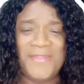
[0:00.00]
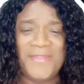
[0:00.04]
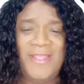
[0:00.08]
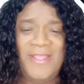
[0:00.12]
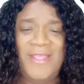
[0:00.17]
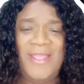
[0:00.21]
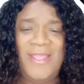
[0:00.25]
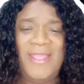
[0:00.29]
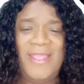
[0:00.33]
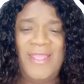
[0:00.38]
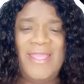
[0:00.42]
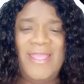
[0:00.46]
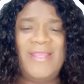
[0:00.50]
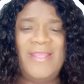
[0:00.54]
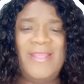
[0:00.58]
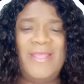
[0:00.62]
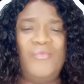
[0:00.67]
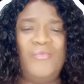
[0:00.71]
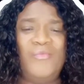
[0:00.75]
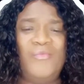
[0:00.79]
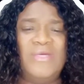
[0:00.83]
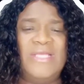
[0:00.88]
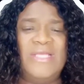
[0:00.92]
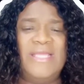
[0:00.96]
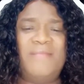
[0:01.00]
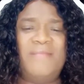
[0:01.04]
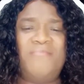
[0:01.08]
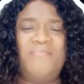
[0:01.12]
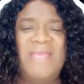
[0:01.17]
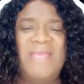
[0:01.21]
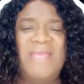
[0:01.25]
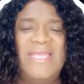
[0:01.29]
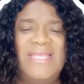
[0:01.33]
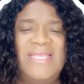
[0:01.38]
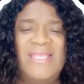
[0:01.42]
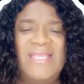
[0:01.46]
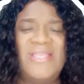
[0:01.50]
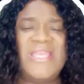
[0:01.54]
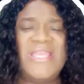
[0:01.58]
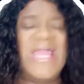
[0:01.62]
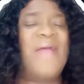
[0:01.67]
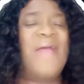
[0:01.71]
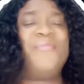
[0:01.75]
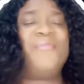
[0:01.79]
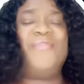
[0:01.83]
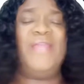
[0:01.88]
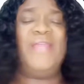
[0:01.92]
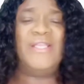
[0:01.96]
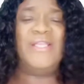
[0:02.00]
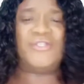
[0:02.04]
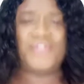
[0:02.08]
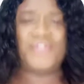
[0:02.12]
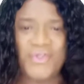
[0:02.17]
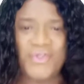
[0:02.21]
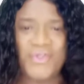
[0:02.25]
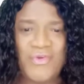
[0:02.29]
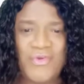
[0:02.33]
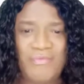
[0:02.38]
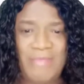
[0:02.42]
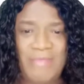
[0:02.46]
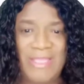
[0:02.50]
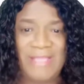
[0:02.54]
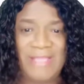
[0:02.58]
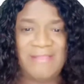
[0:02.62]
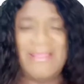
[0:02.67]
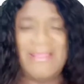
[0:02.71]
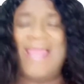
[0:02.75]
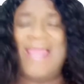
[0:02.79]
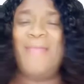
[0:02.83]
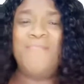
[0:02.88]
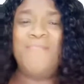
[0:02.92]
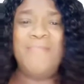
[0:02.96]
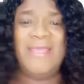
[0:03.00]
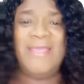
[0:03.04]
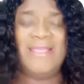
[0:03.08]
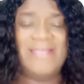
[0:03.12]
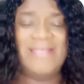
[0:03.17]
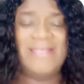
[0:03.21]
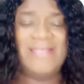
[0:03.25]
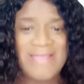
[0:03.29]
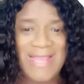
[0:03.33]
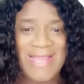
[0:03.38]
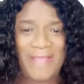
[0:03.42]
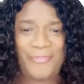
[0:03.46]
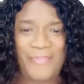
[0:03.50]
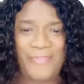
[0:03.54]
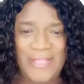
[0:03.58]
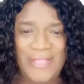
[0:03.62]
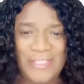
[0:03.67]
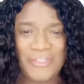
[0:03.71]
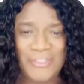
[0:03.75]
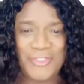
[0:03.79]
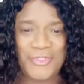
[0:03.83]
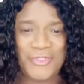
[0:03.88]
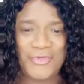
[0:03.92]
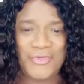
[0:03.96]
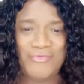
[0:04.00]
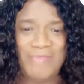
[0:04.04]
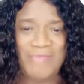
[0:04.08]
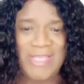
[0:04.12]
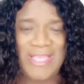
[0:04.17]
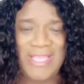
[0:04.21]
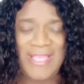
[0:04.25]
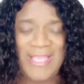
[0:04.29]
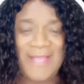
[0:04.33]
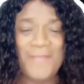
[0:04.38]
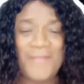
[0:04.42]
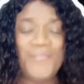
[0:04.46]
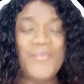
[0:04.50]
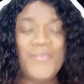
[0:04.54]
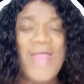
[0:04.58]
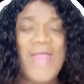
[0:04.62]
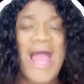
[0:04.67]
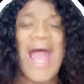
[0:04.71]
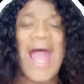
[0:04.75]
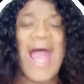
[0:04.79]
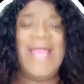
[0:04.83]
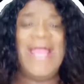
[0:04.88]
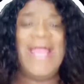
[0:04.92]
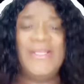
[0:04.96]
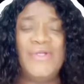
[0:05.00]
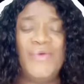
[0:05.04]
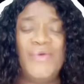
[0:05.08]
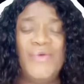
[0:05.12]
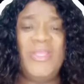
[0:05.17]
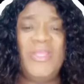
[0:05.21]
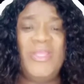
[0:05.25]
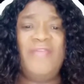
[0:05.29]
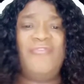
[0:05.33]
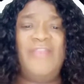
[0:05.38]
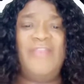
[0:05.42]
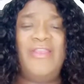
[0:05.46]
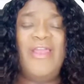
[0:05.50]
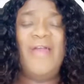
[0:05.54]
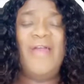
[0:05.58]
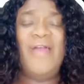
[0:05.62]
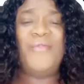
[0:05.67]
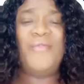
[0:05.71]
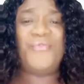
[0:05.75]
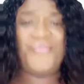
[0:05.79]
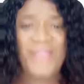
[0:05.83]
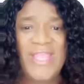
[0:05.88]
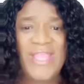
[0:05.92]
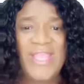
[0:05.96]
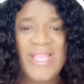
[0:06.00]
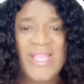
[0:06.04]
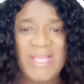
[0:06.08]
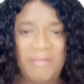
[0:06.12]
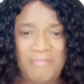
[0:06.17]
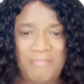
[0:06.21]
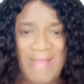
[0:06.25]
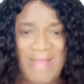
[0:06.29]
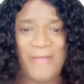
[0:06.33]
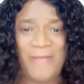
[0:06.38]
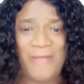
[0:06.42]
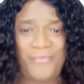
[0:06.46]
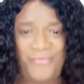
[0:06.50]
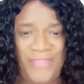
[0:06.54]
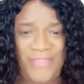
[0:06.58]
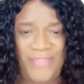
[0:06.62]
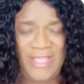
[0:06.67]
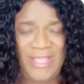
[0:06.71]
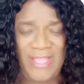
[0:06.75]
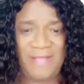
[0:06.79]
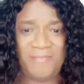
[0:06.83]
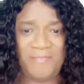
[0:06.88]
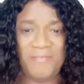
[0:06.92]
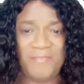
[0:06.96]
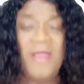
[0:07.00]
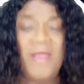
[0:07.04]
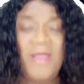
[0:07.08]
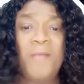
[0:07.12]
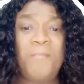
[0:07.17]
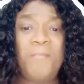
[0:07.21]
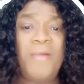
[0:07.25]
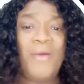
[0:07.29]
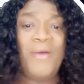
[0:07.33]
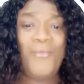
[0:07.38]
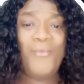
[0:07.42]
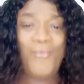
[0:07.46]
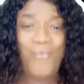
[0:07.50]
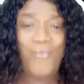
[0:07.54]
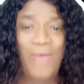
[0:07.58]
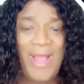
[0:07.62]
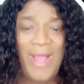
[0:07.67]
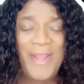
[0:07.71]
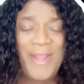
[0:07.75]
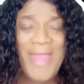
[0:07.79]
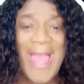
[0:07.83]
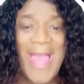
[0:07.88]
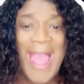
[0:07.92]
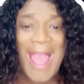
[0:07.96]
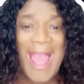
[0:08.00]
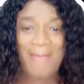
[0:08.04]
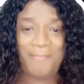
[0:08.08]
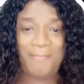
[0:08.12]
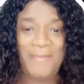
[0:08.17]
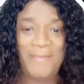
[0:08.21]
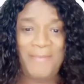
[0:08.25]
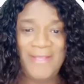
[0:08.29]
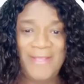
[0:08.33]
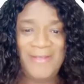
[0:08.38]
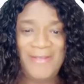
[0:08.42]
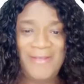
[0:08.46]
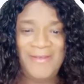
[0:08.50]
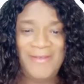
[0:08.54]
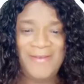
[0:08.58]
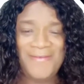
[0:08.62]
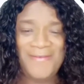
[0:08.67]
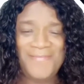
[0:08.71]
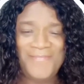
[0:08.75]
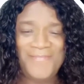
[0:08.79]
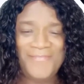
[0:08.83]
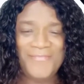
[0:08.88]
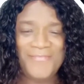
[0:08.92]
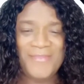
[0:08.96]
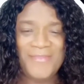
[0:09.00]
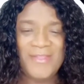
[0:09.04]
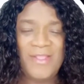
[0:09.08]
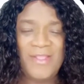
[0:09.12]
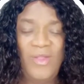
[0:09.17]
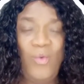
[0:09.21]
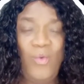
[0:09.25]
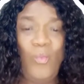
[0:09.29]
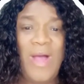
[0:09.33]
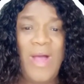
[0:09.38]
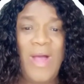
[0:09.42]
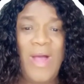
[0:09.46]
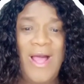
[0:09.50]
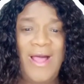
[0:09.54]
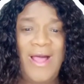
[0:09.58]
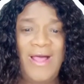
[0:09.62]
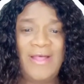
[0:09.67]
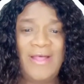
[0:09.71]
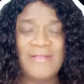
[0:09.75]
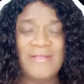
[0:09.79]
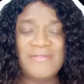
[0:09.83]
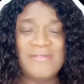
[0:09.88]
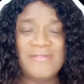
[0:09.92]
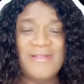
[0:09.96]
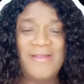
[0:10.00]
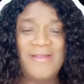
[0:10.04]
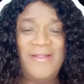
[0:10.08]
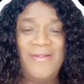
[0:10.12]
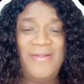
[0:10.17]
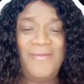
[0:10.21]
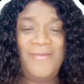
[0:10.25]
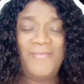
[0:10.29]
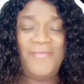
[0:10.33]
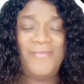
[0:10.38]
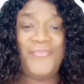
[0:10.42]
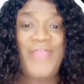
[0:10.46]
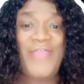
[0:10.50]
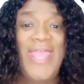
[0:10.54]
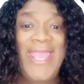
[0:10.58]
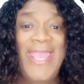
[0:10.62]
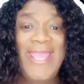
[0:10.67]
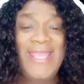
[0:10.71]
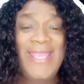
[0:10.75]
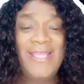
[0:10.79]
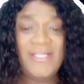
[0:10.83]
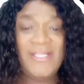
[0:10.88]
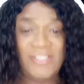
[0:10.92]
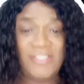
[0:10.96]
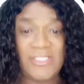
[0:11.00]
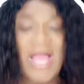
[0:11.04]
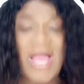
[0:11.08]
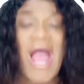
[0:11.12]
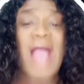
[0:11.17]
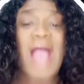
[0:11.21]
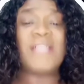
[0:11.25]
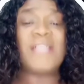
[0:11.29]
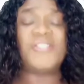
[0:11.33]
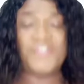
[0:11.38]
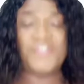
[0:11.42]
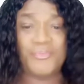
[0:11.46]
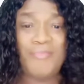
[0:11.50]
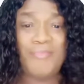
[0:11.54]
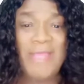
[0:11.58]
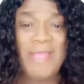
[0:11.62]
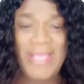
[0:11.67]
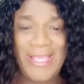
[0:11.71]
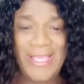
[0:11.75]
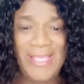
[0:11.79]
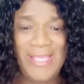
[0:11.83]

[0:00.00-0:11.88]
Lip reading: It meant nothing to me. They meant nothing to me. I don't even think about them. But what happened was they doxed me,